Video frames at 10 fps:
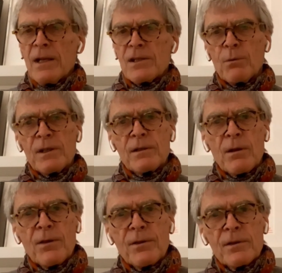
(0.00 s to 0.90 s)
So we
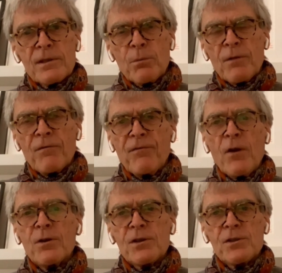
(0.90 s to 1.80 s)
said we'd
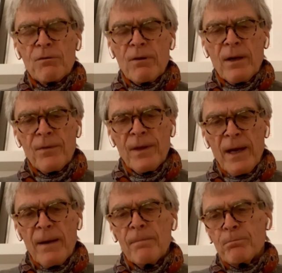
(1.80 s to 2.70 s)
focus around
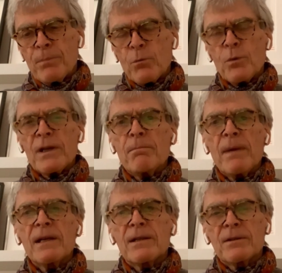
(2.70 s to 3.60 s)
that, but we'd
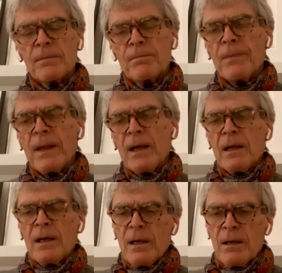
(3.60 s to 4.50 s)
make them
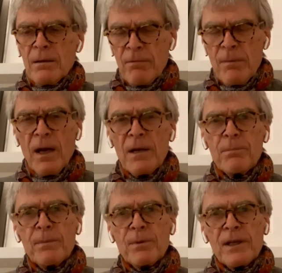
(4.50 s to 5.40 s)

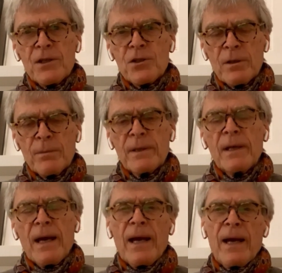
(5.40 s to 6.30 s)
remind people they're
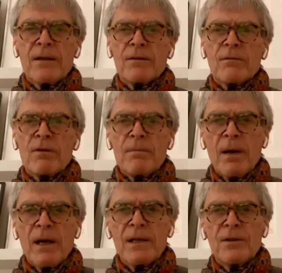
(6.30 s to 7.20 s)
German and
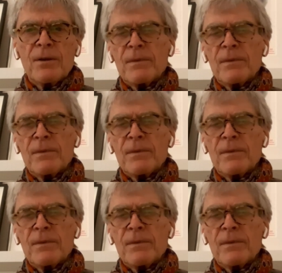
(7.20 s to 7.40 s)
remind